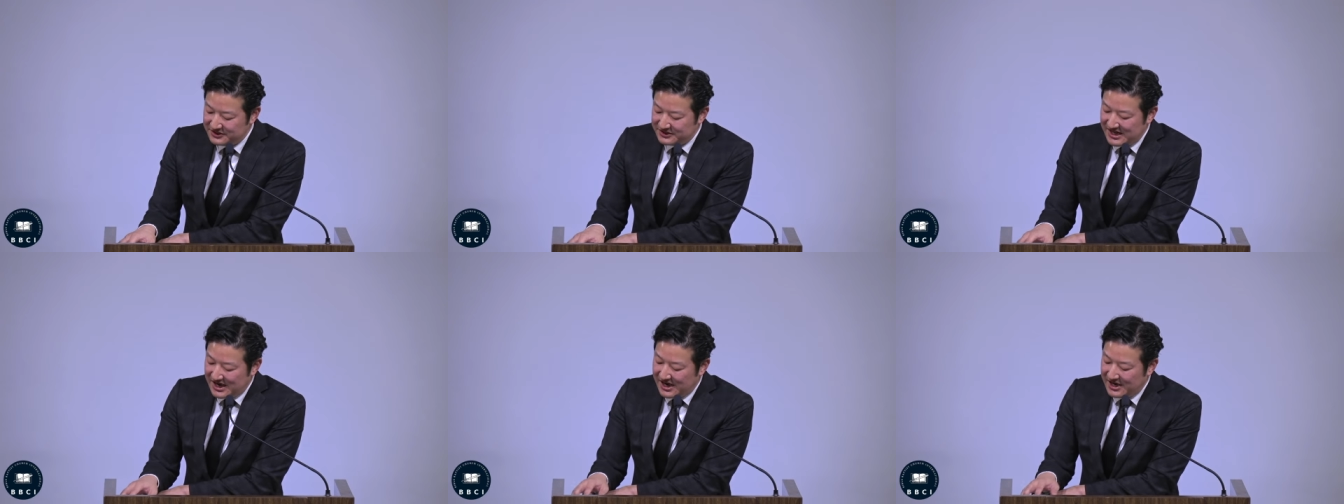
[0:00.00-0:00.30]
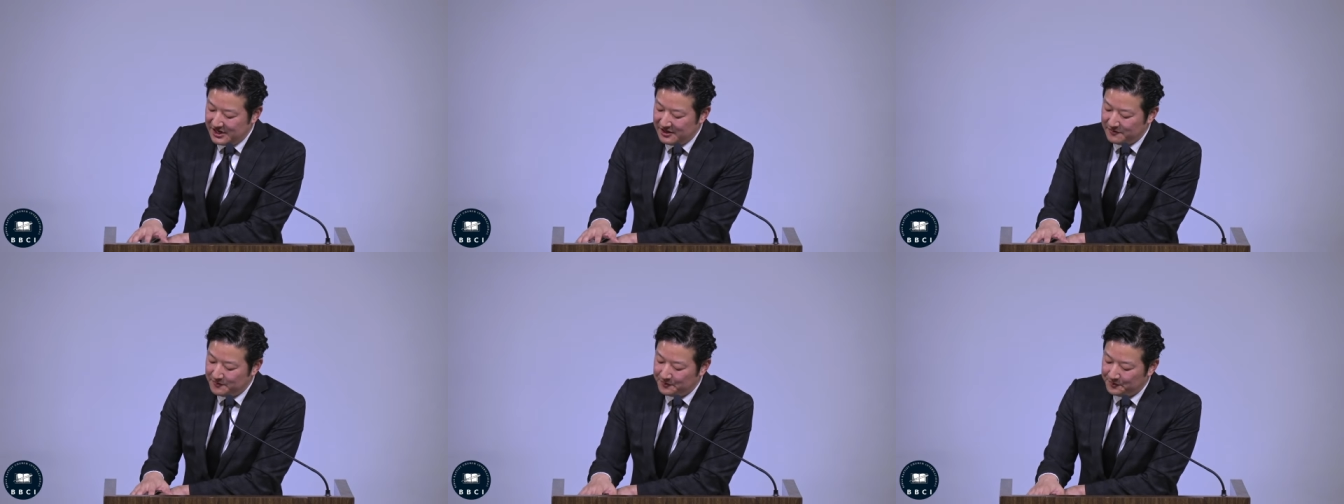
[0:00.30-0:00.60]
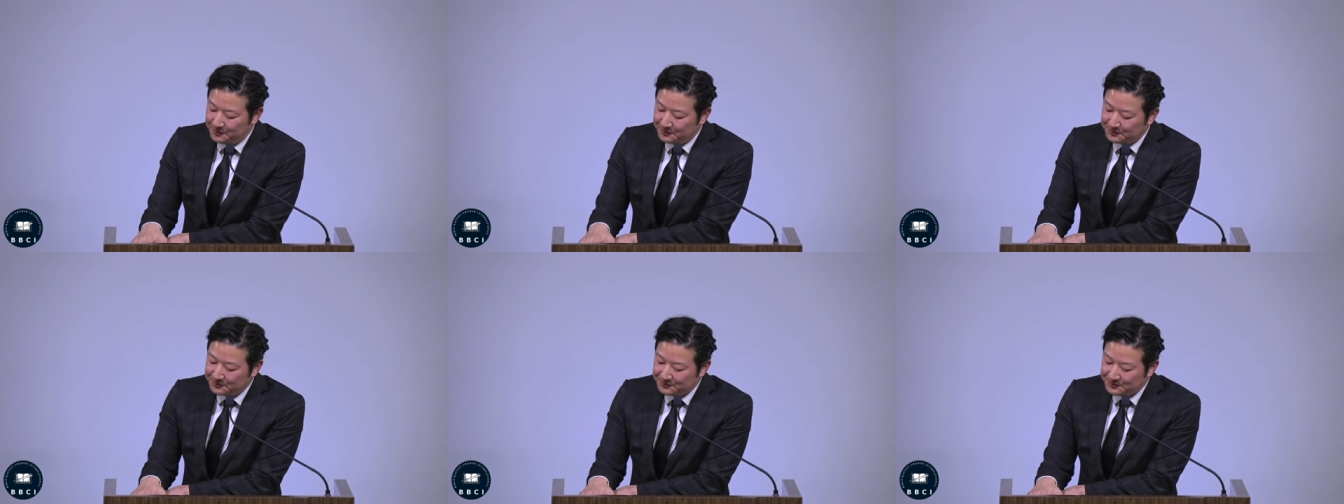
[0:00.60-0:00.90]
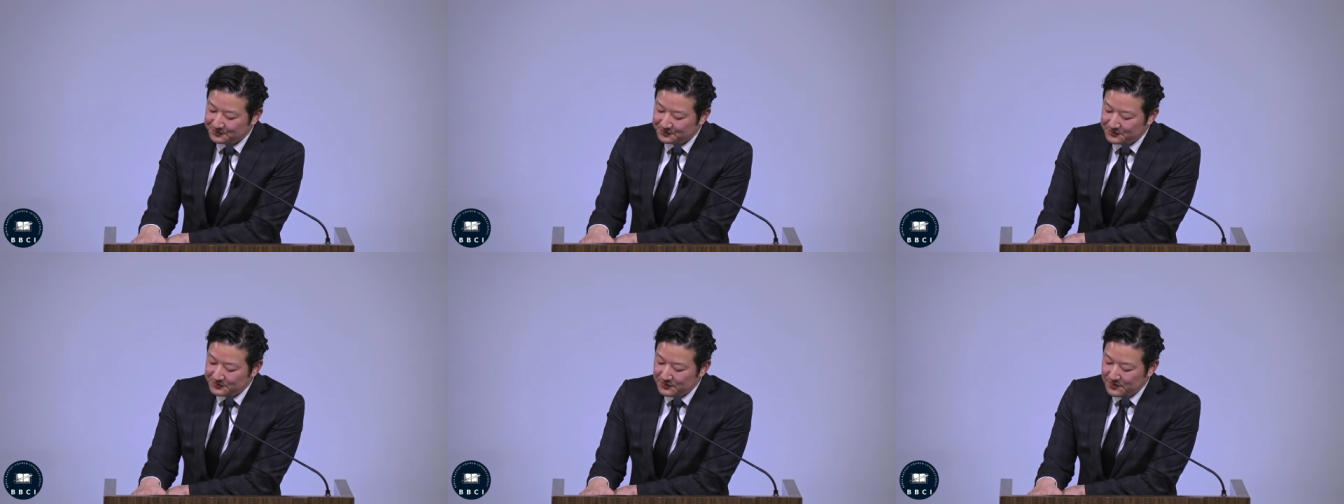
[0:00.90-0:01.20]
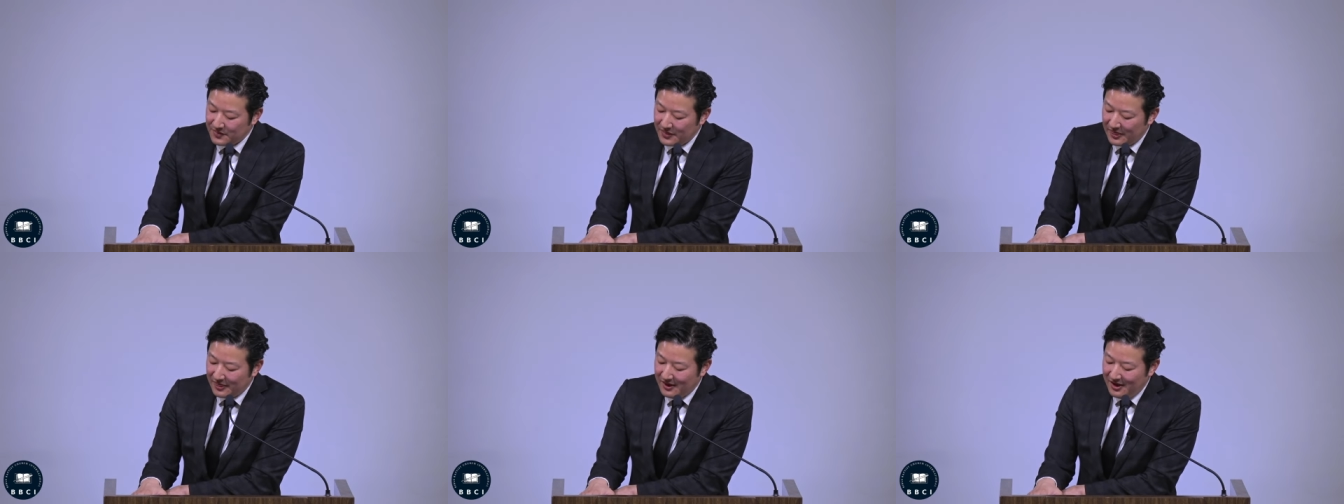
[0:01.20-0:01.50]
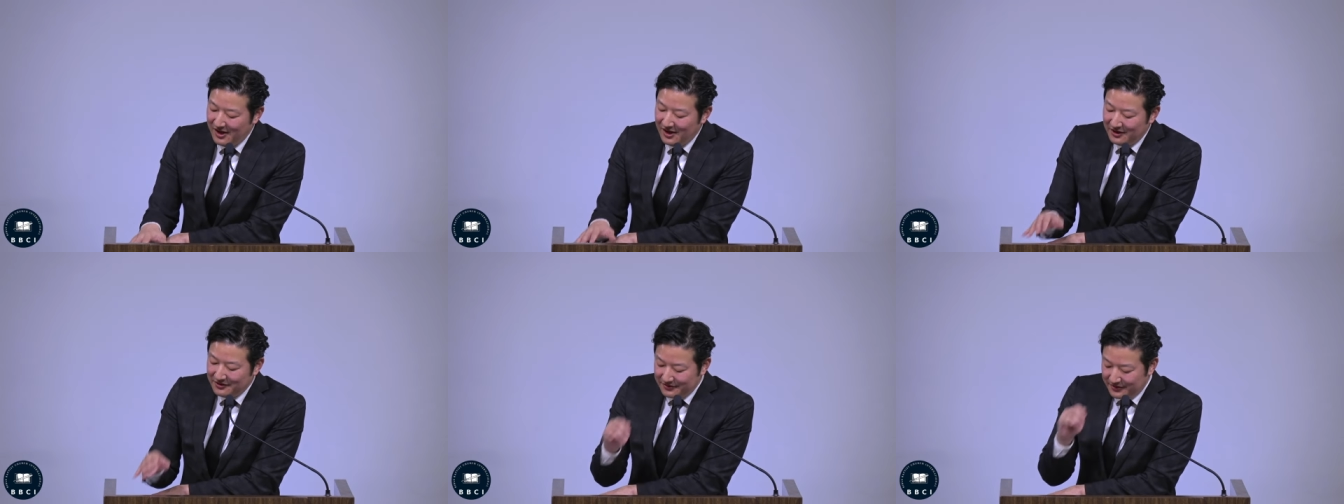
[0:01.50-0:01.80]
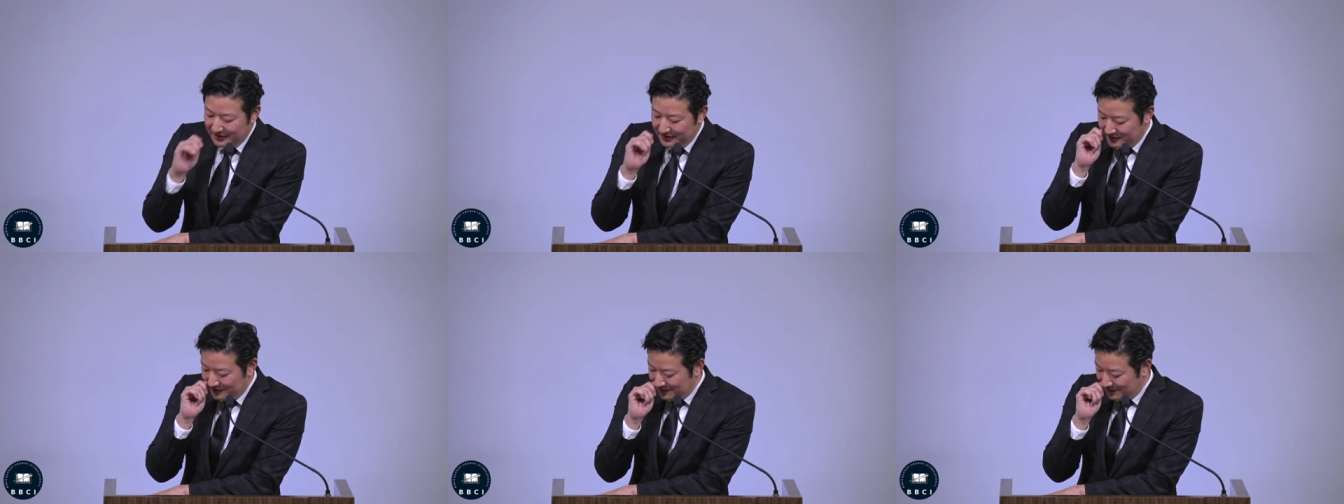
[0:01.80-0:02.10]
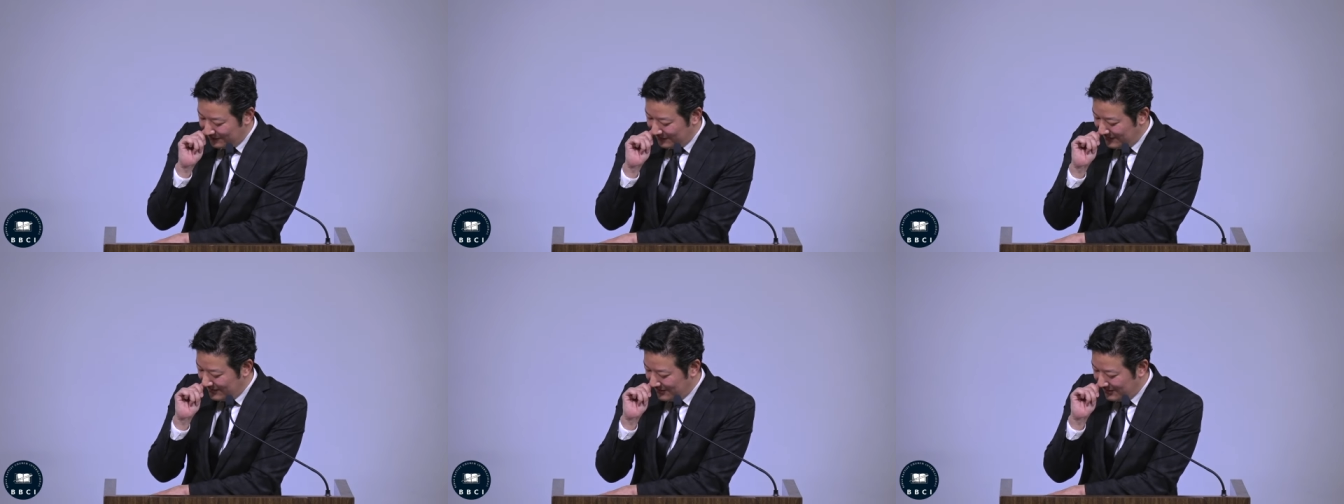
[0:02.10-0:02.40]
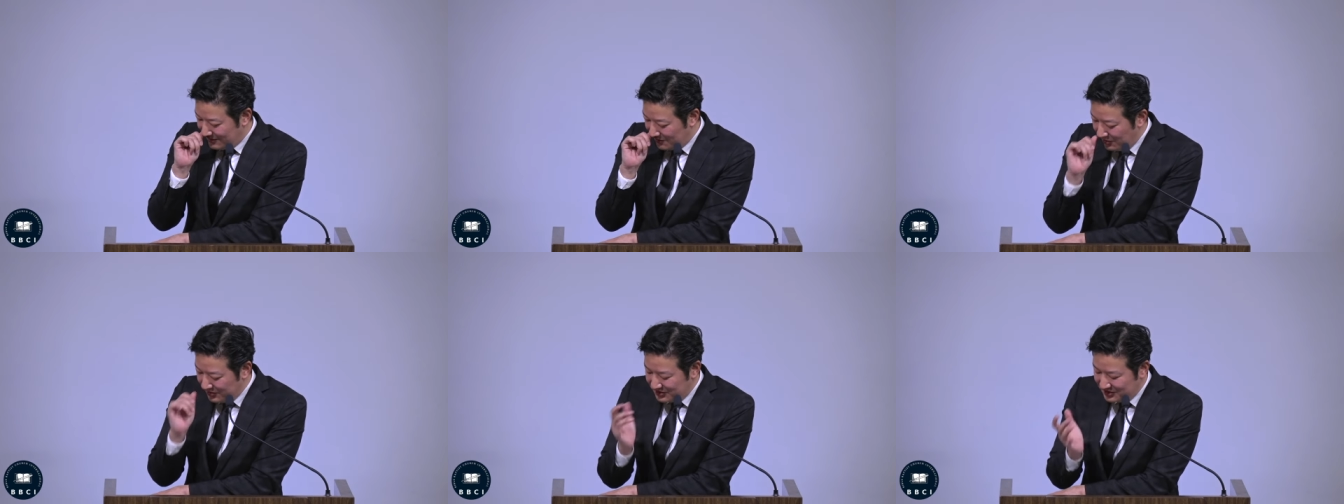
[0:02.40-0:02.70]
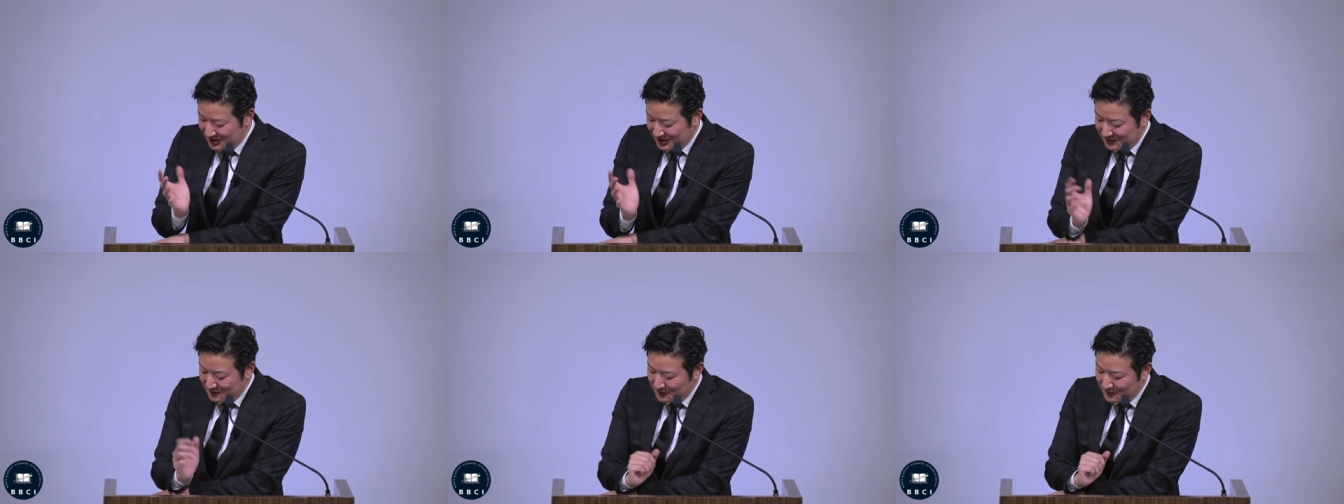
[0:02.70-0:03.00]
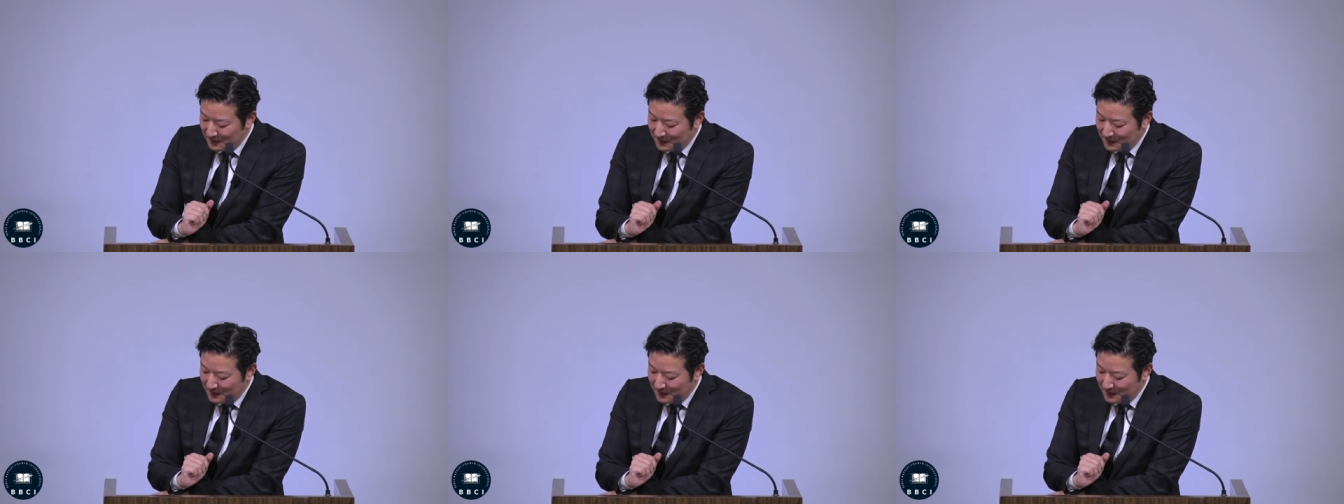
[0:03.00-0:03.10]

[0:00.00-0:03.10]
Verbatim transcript: 9. So, Christian,